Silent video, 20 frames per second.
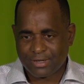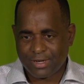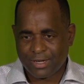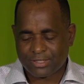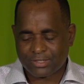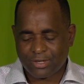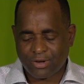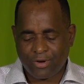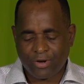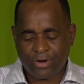
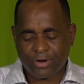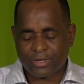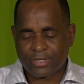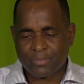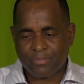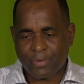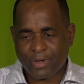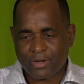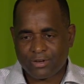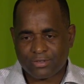It's not going to
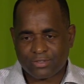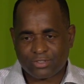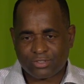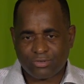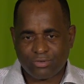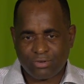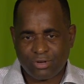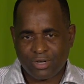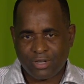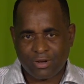depend
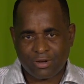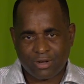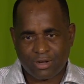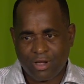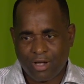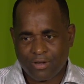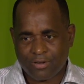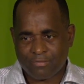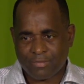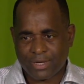solely on the
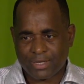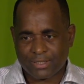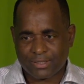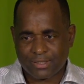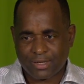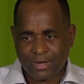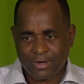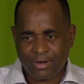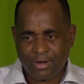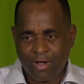
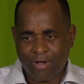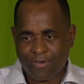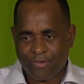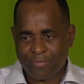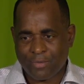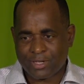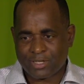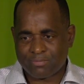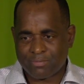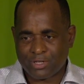government and the
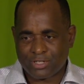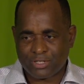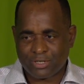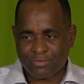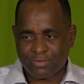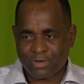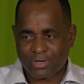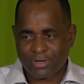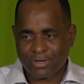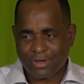government's
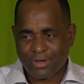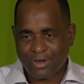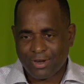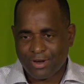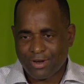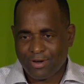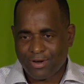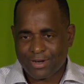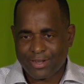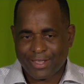machinery
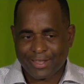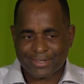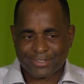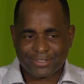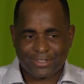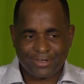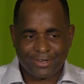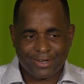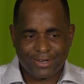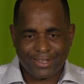or the
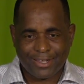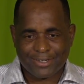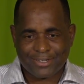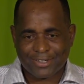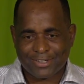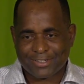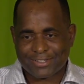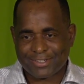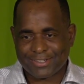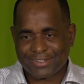external
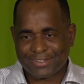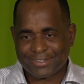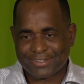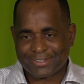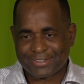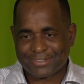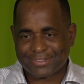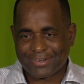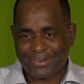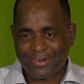
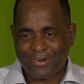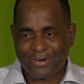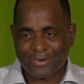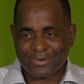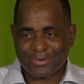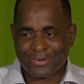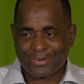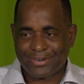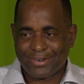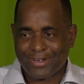agencies
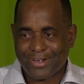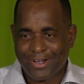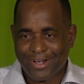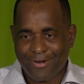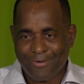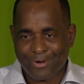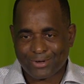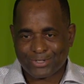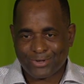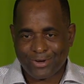or
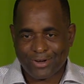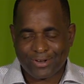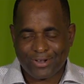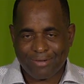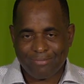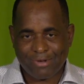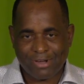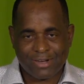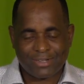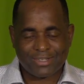our donor
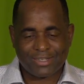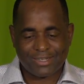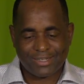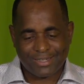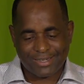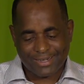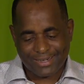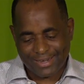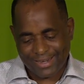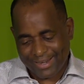community.
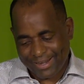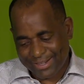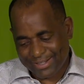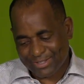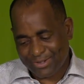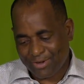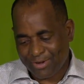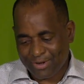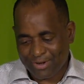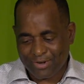it
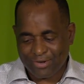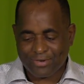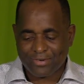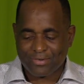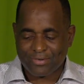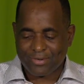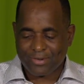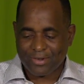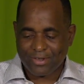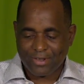is going to
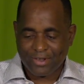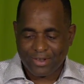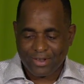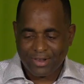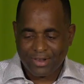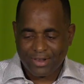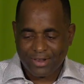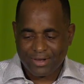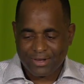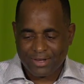
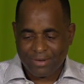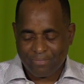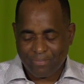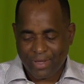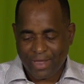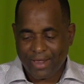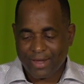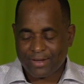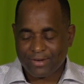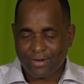
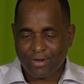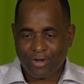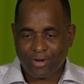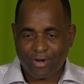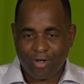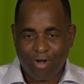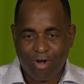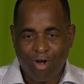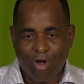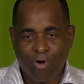depend
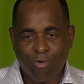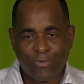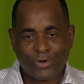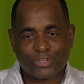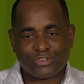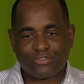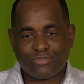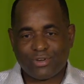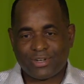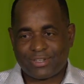on how we
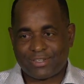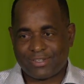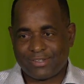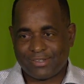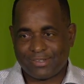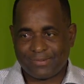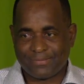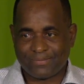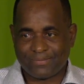treat